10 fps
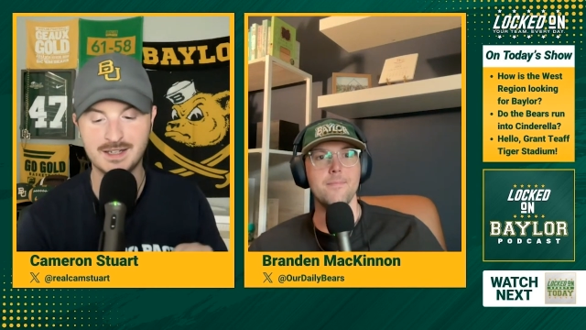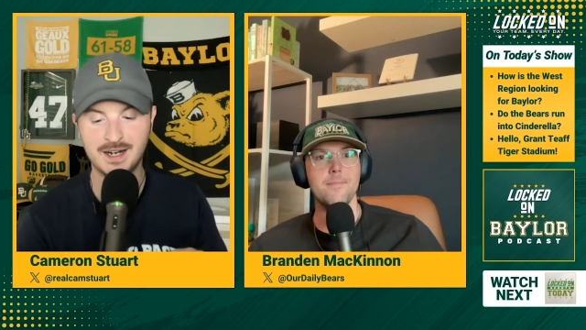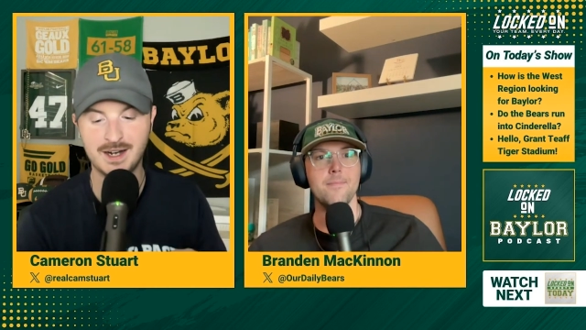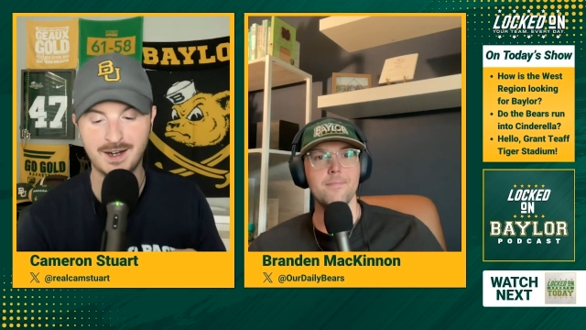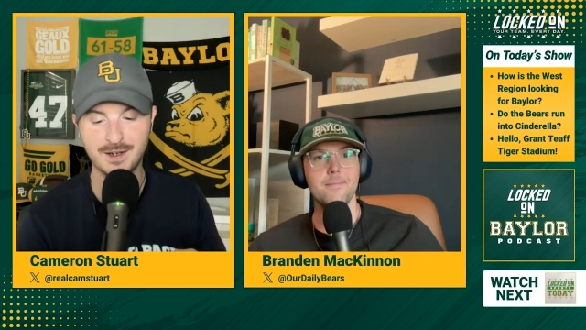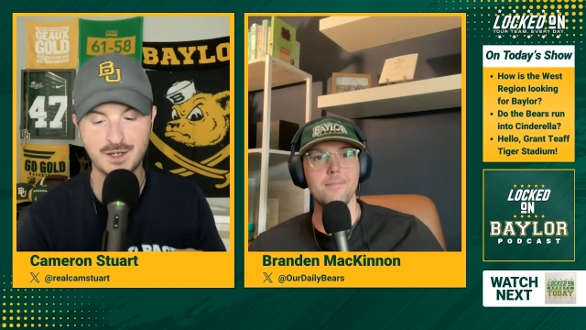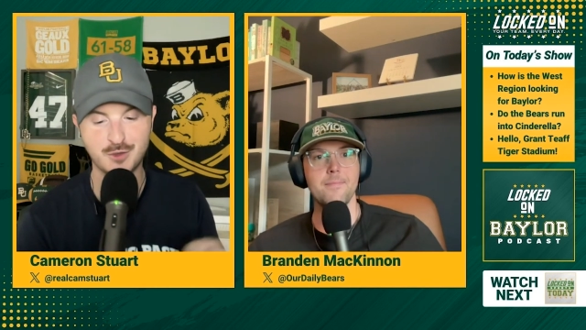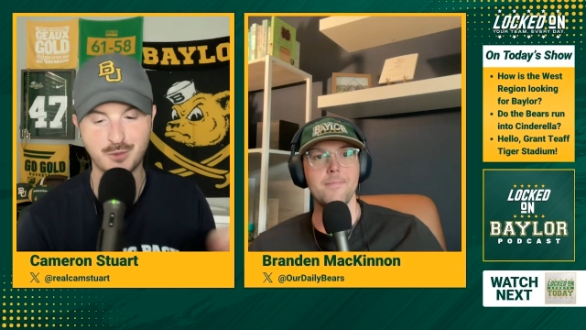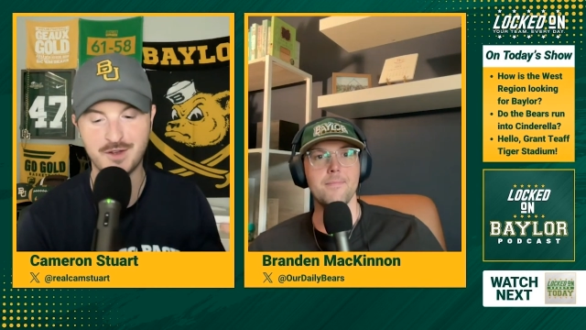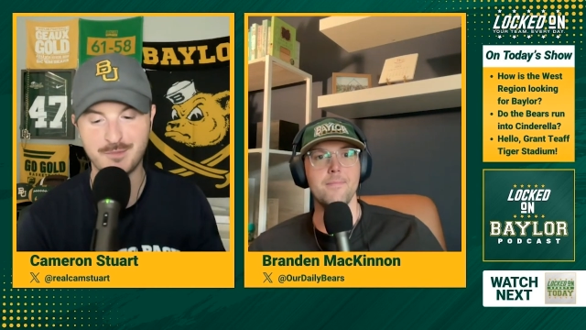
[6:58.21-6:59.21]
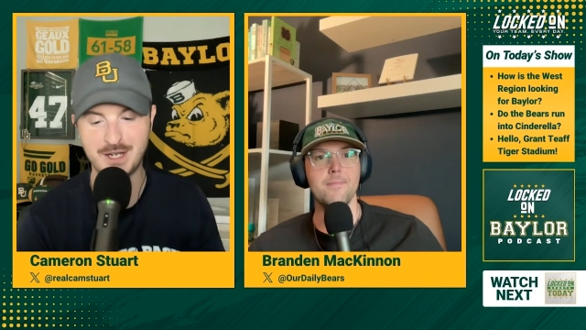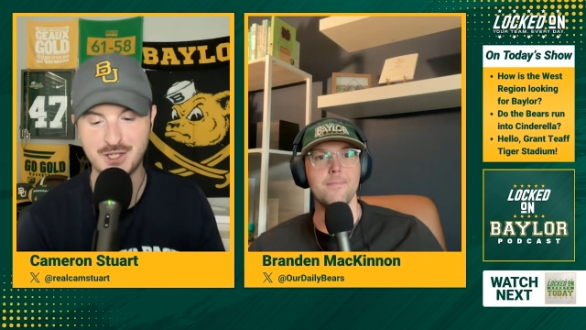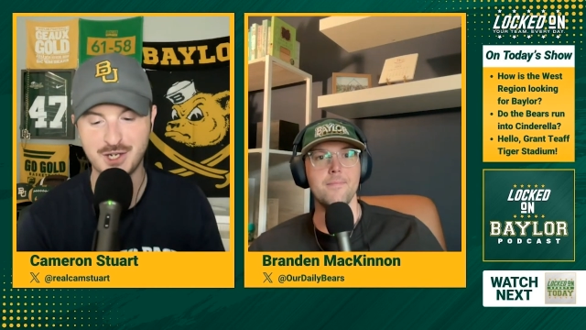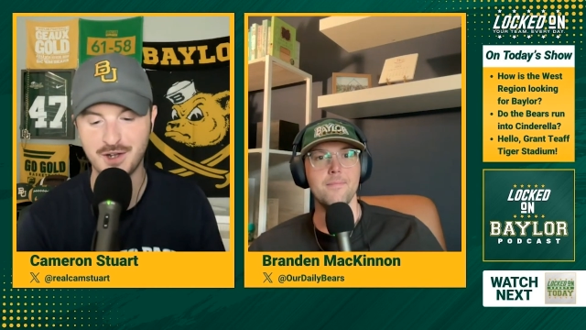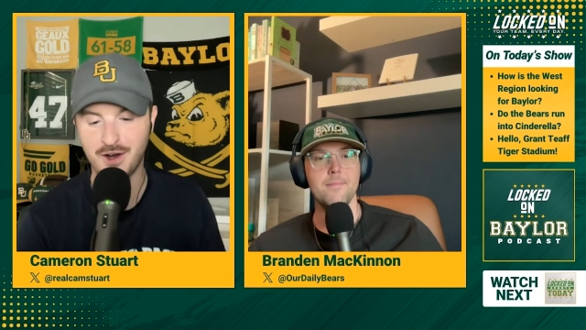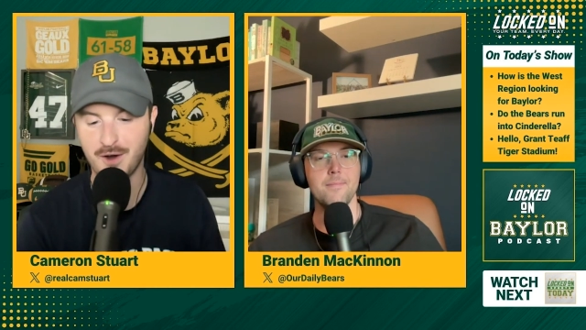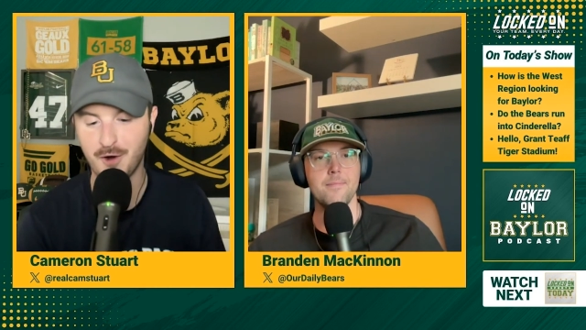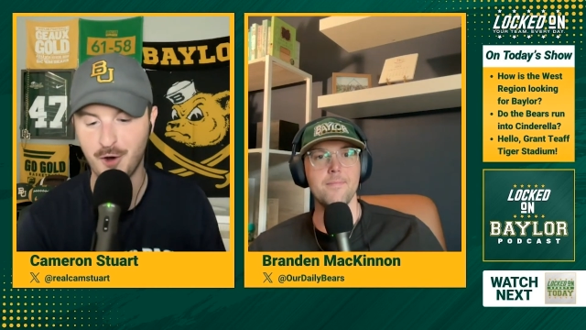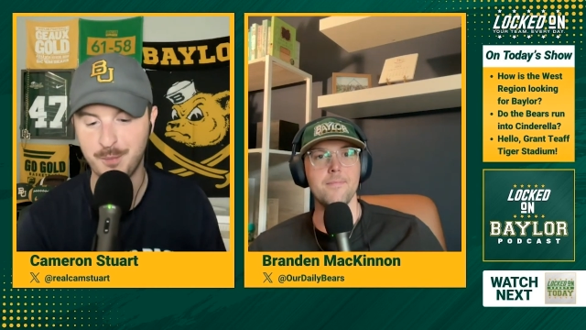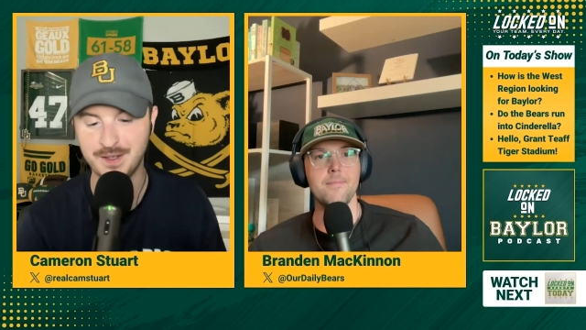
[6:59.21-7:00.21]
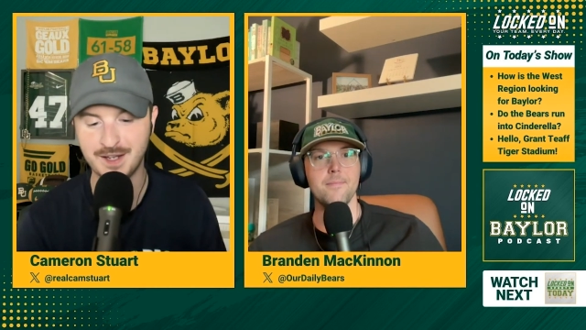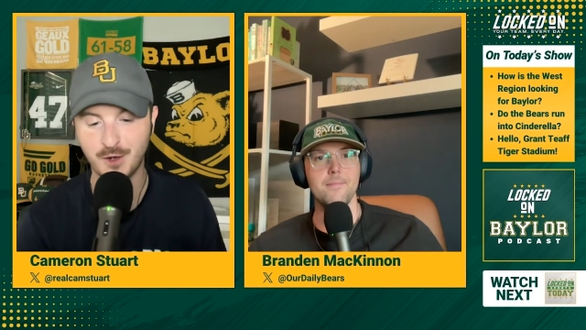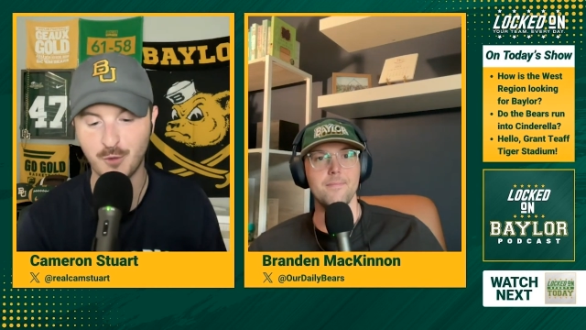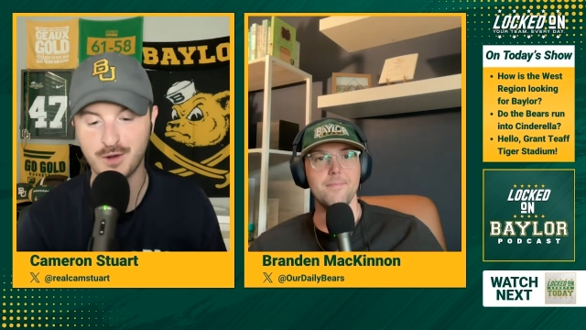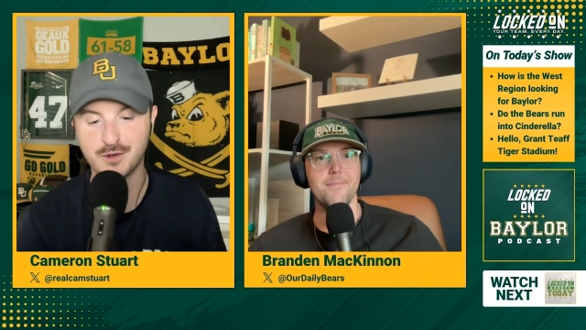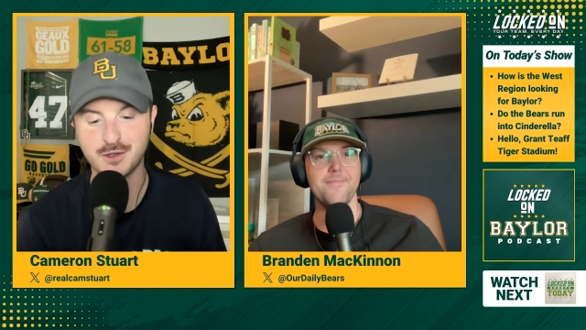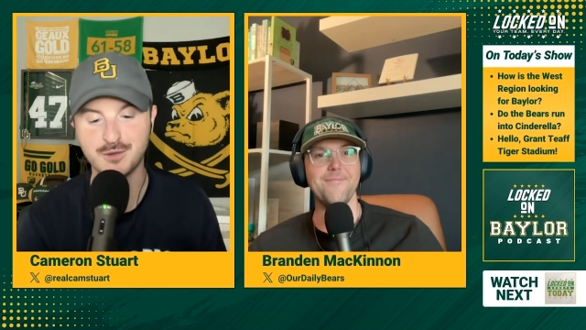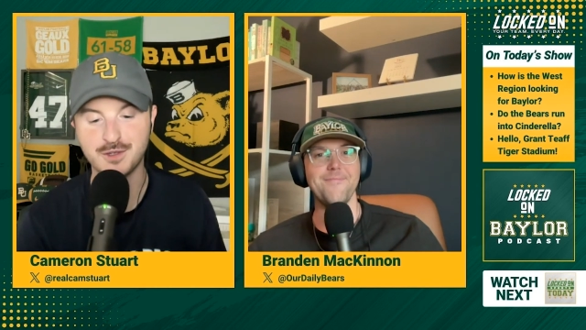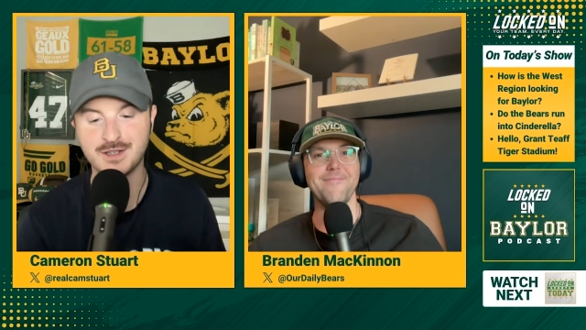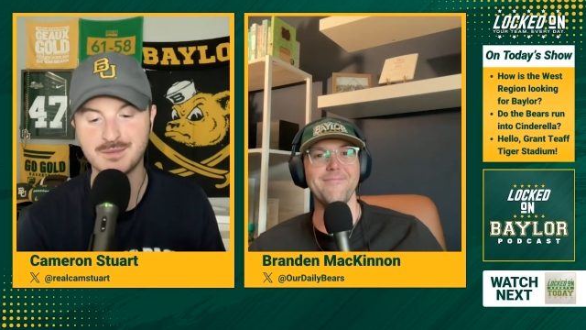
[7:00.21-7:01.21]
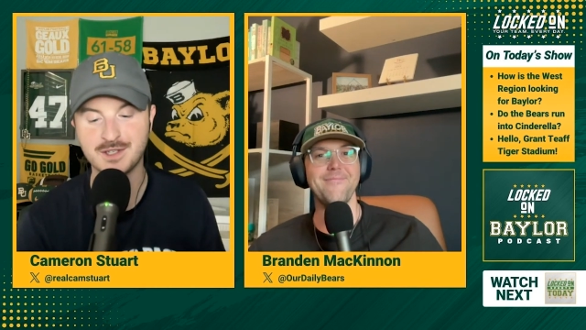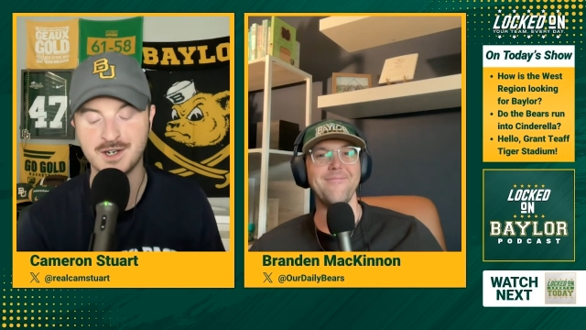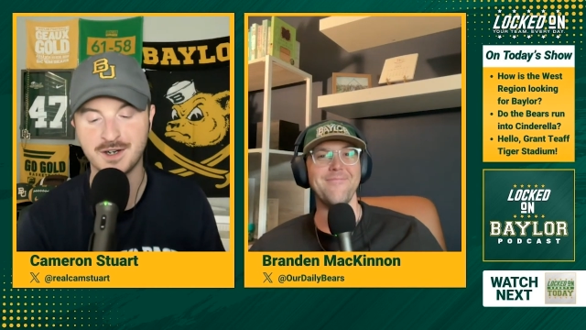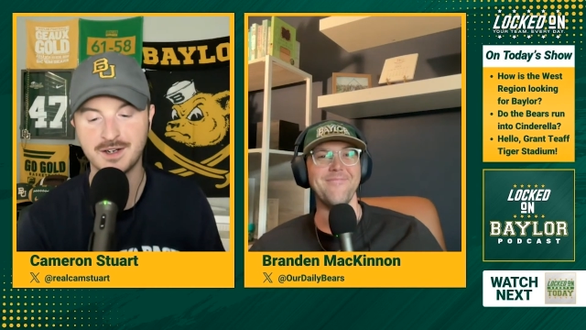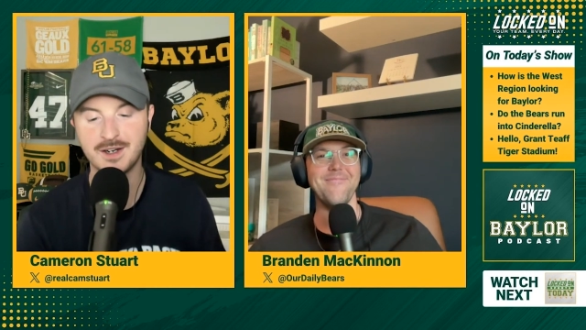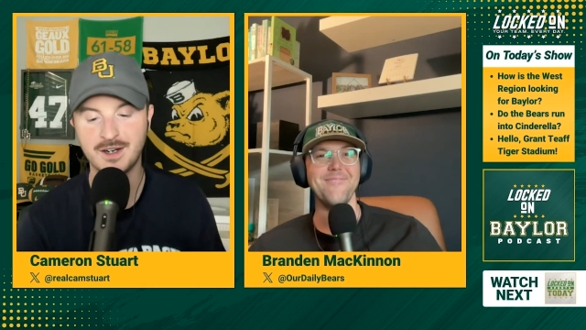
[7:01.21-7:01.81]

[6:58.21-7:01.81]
Speaker 1: Uh, because we have mentioned all but like one or two teams here.